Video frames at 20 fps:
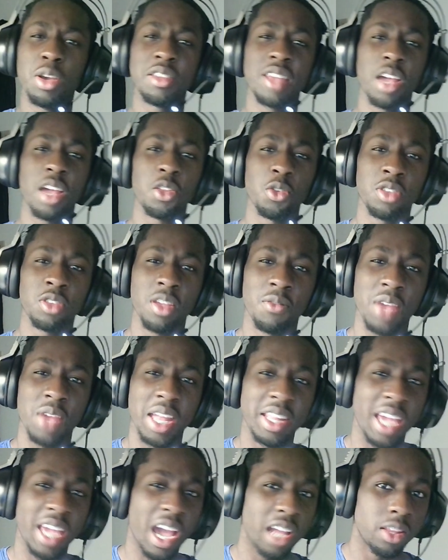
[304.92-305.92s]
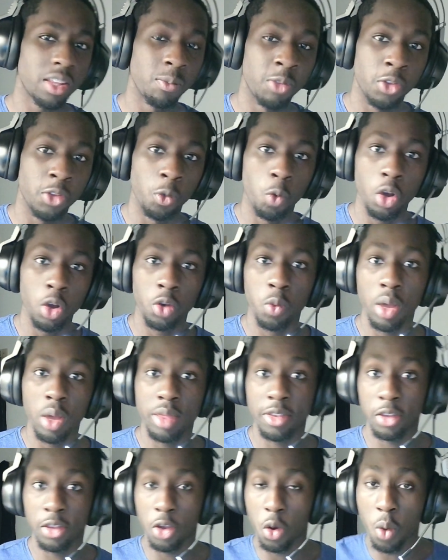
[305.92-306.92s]
I don't have any items to work with,
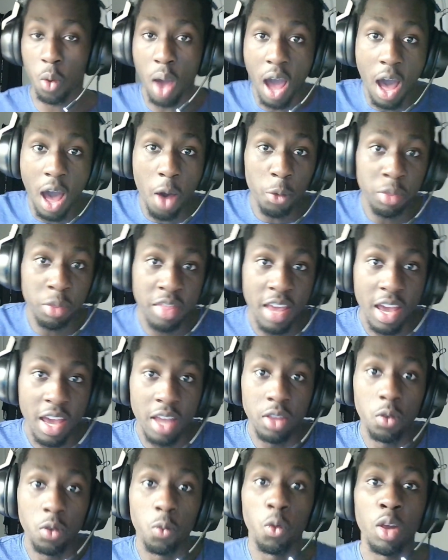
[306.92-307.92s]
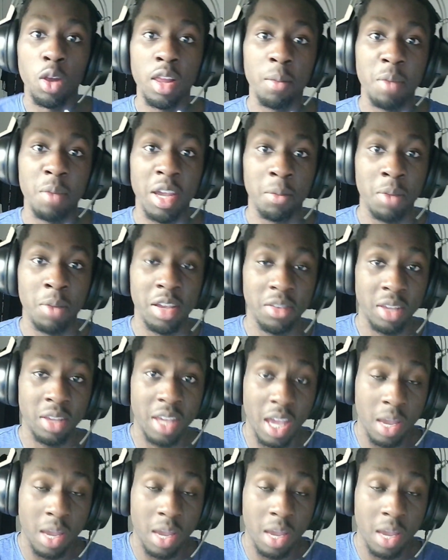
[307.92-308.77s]
so how then will I make my game